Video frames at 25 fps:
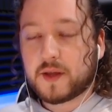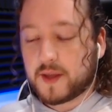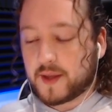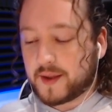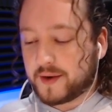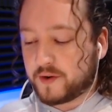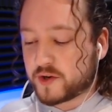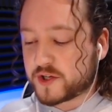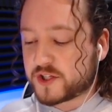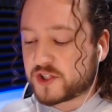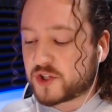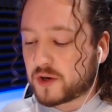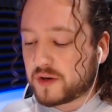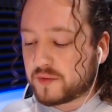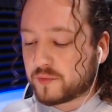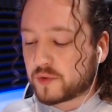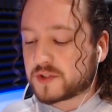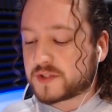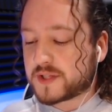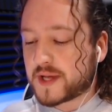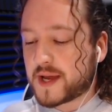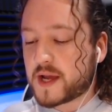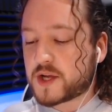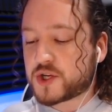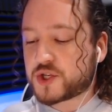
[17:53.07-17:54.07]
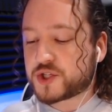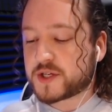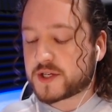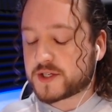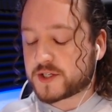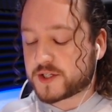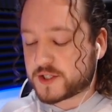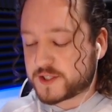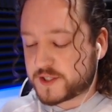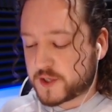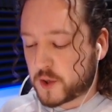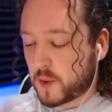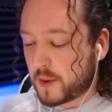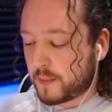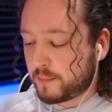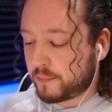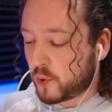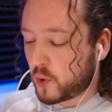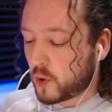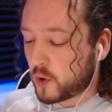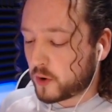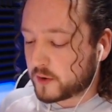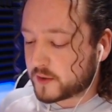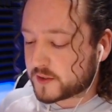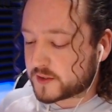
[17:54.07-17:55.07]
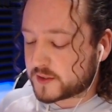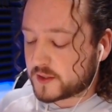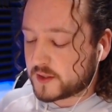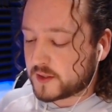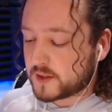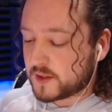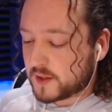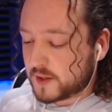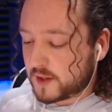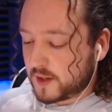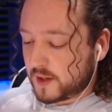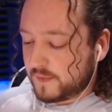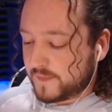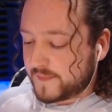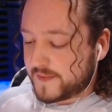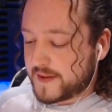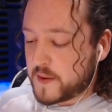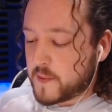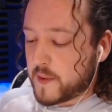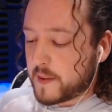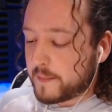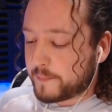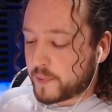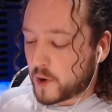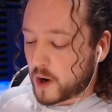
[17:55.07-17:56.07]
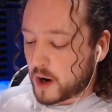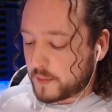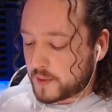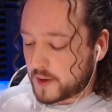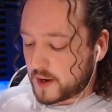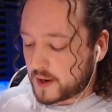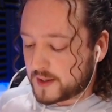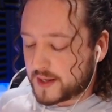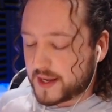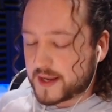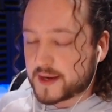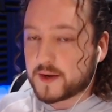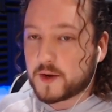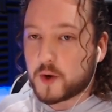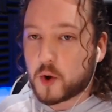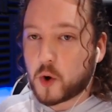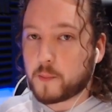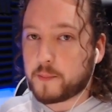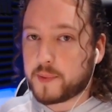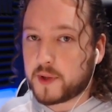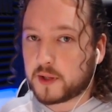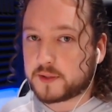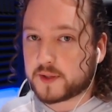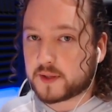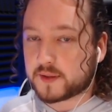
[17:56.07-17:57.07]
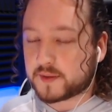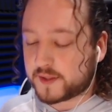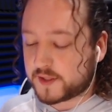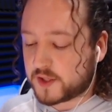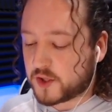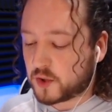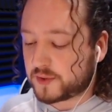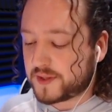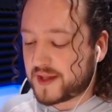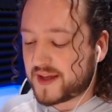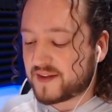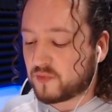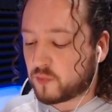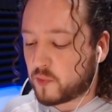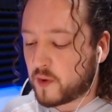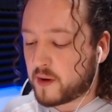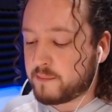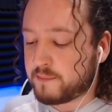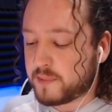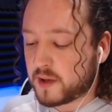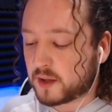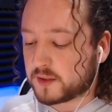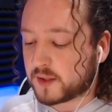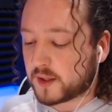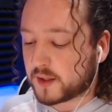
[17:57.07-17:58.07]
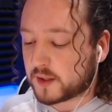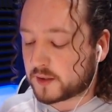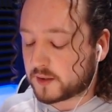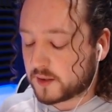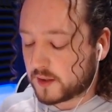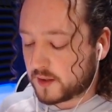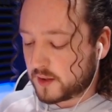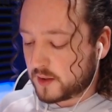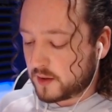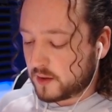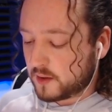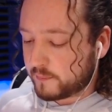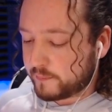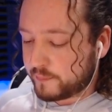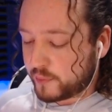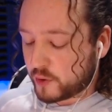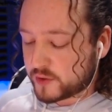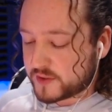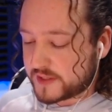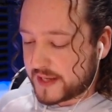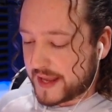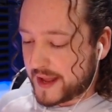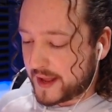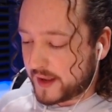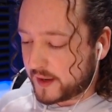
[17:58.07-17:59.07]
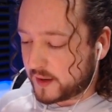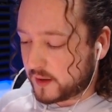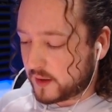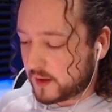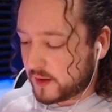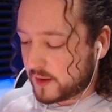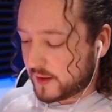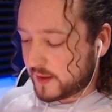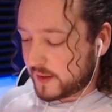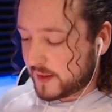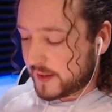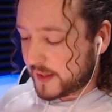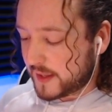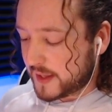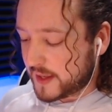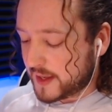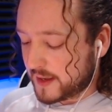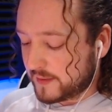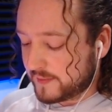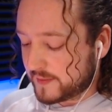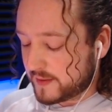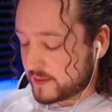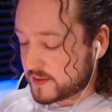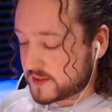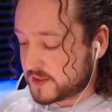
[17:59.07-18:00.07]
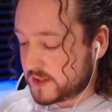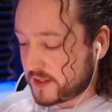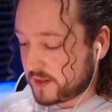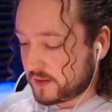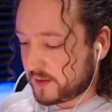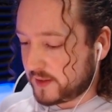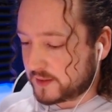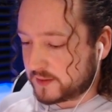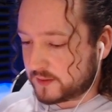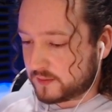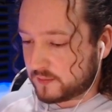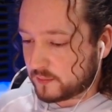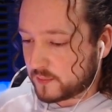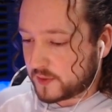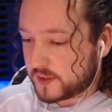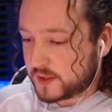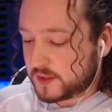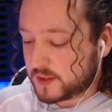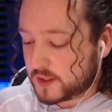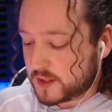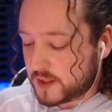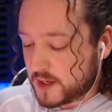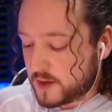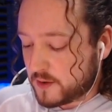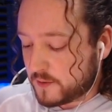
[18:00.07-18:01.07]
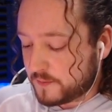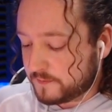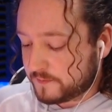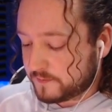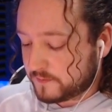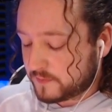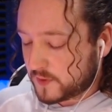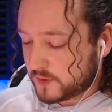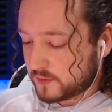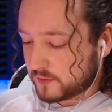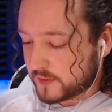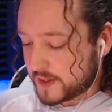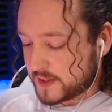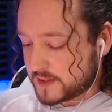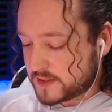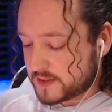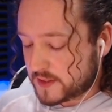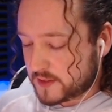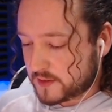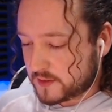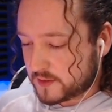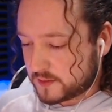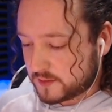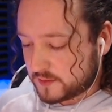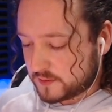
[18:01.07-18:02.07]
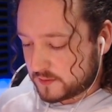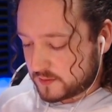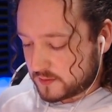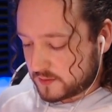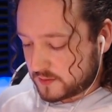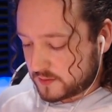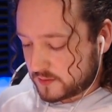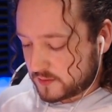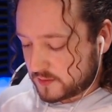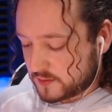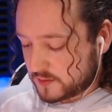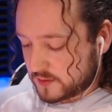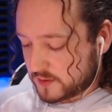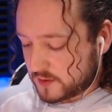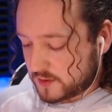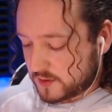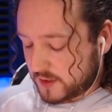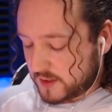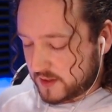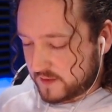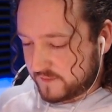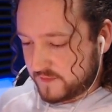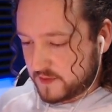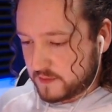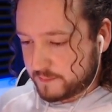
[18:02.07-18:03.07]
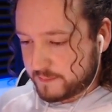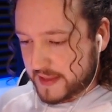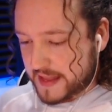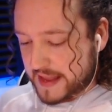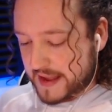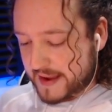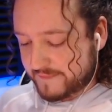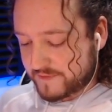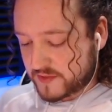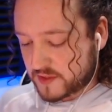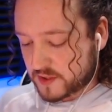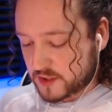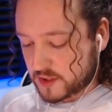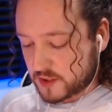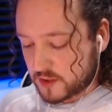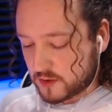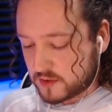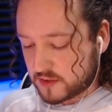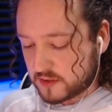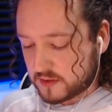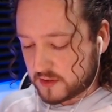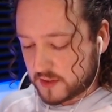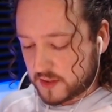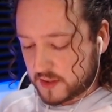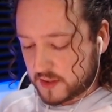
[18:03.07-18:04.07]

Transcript: your starting rotation is so important. Like, he went Barb Hut, he had no building. Like, you only have one building per deck. And that was it. Like, what can you do, right? And I feel bad for the dude,